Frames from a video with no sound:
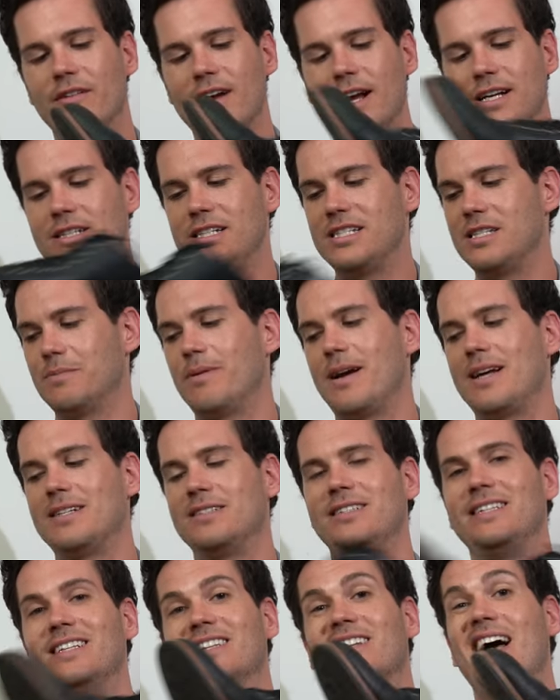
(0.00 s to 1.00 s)
they're actually
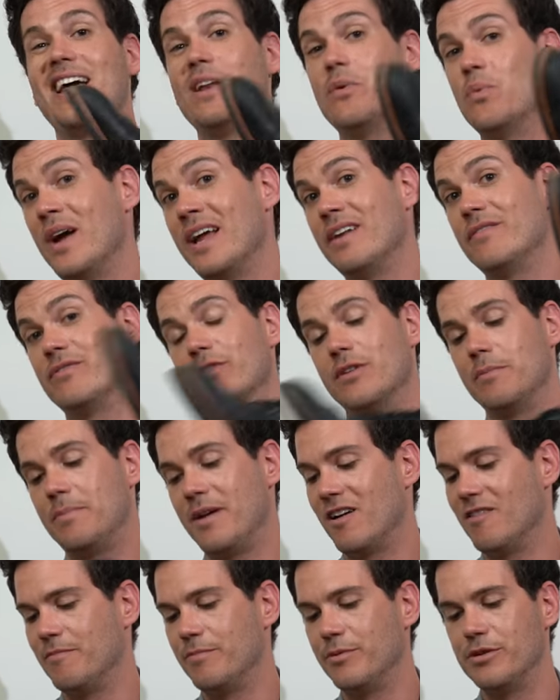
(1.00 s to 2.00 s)
surprisingly lightweight for
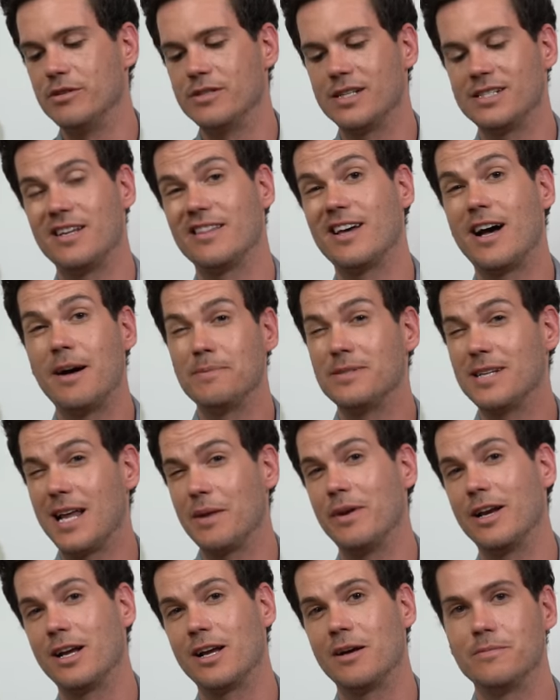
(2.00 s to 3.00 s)
a pair of boots. That's another
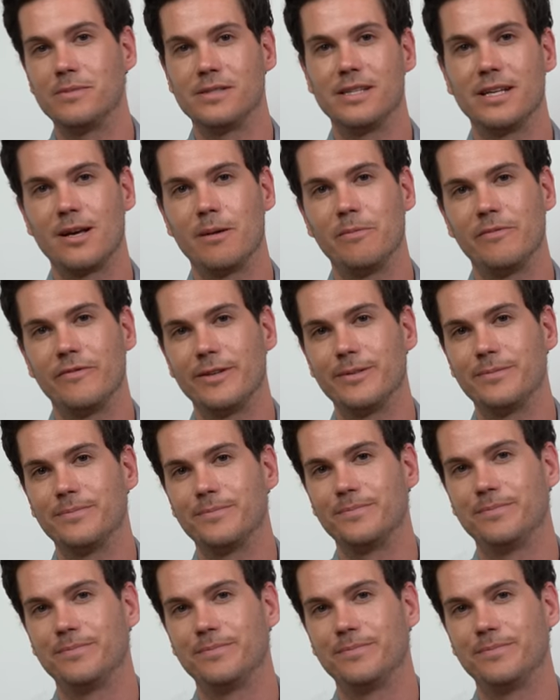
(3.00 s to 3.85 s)
upside when it comes to the comfort.